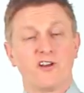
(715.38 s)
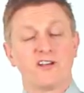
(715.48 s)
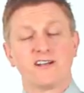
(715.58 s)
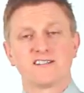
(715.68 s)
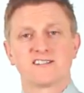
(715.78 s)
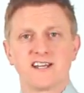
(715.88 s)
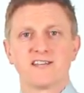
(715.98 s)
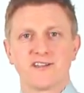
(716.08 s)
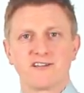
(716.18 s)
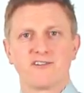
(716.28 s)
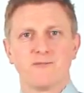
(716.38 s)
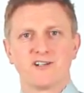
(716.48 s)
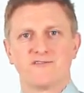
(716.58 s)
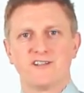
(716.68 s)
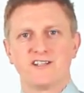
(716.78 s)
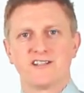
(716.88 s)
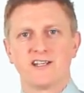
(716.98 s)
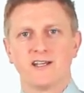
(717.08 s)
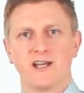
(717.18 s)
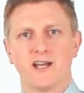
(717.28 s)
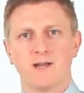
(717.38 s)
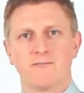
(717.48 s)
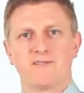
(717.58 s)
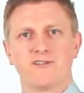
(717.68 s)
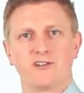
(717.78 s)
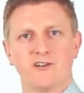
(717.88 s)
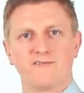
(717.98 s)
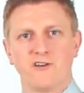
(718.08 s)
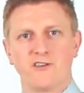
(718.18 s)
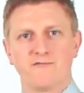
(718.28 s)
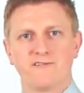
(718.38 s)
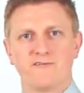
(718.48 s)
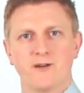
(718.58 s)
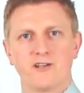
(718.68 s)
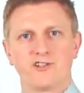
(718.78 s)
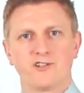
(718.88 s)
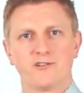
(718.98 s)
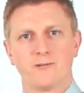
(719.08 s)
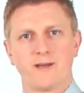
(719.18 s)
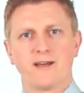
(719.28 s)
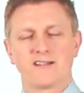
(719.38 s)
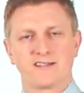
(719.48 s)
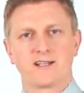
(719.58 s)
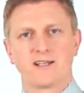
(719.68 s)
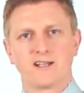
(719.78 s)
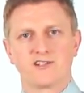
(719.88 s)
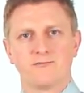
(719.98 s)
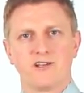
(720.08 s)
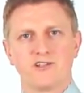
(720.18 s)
finally, I'd like to say thank you very much for listening. If you'd like further information about asset collection and